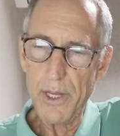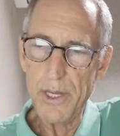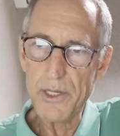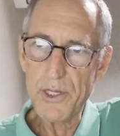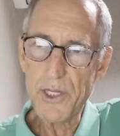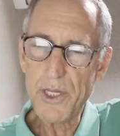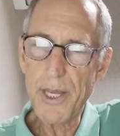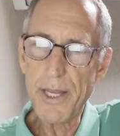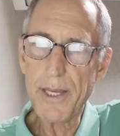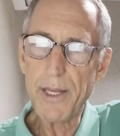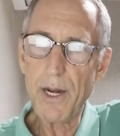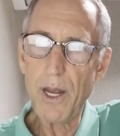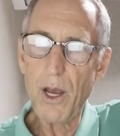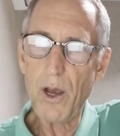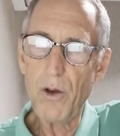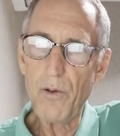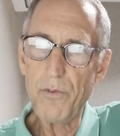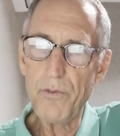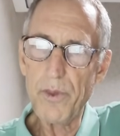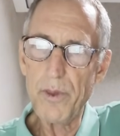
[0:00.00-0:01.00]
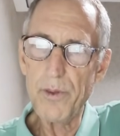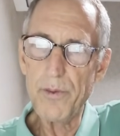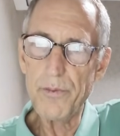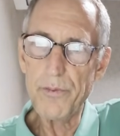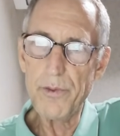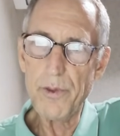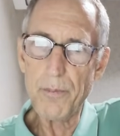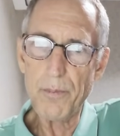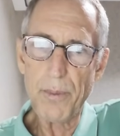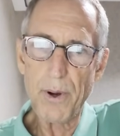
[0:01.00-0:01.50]
is taken off
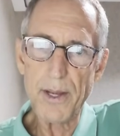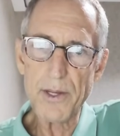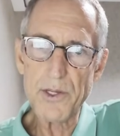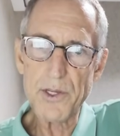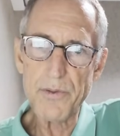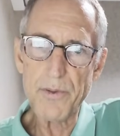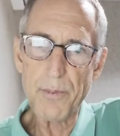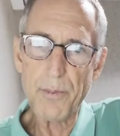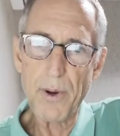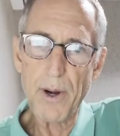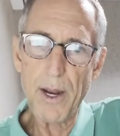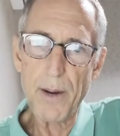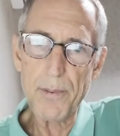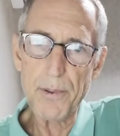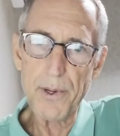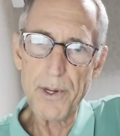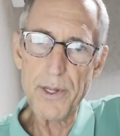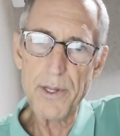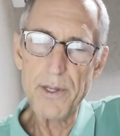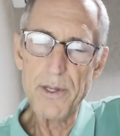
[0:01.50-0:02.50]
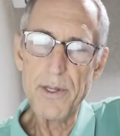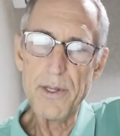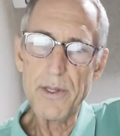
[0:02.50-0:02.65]
the price of the property.